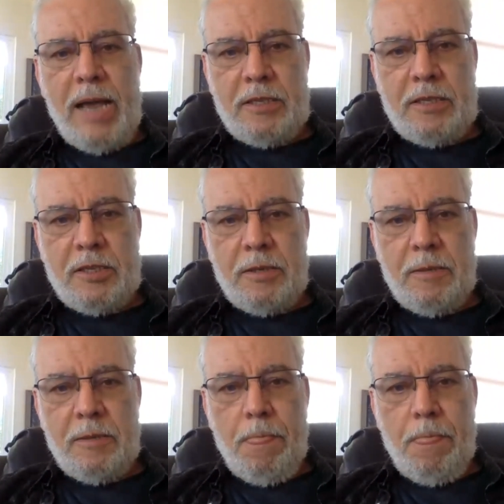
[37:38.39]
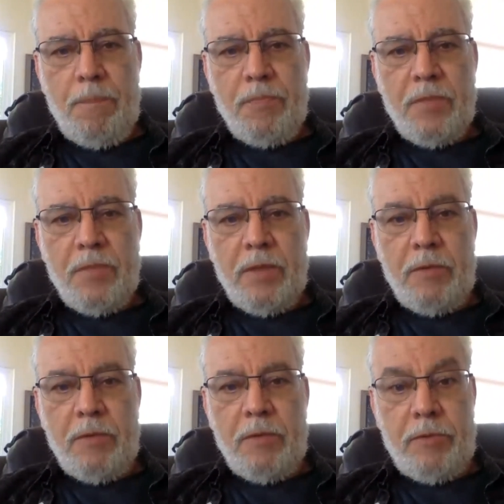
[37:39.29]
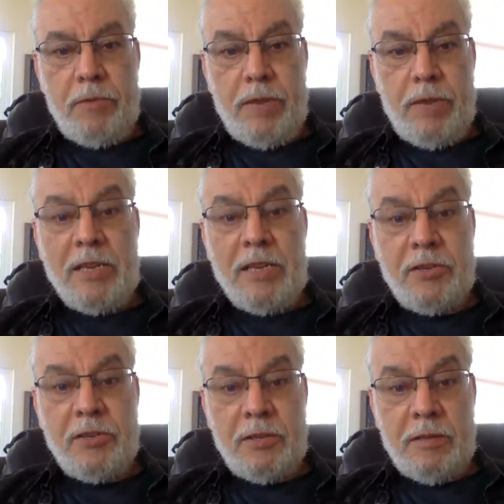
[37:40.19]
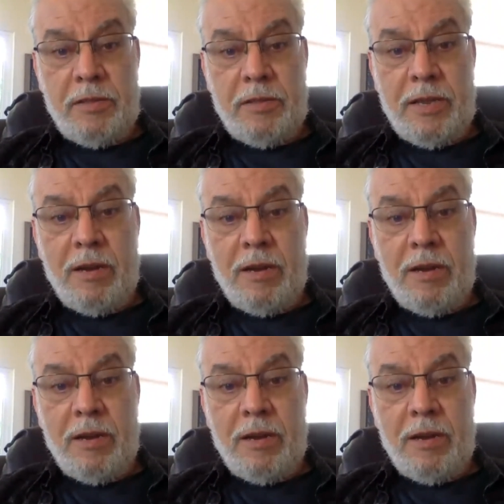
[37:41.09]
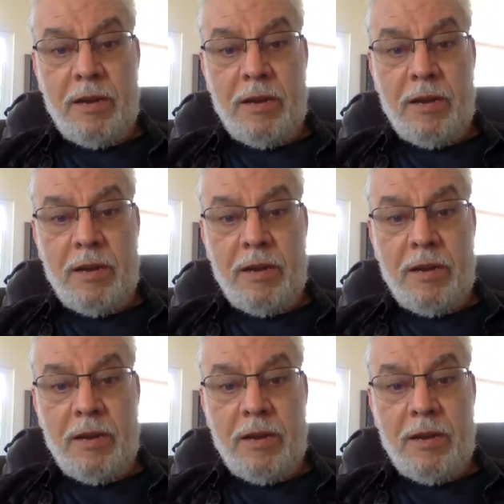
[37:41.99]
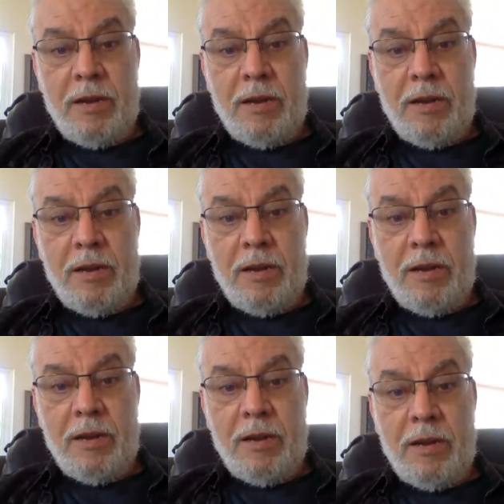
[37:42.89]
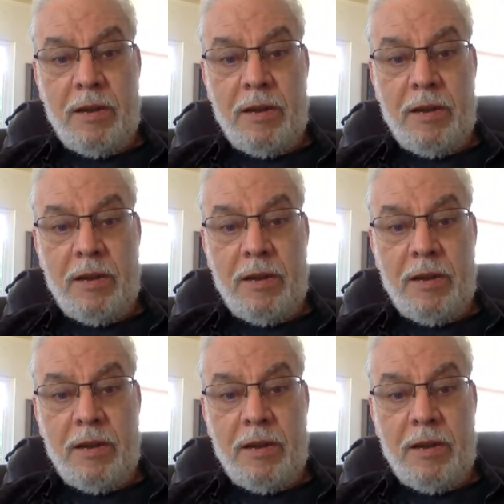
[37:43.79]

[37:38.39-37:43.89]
realizing that they are the ones that are less likely to want to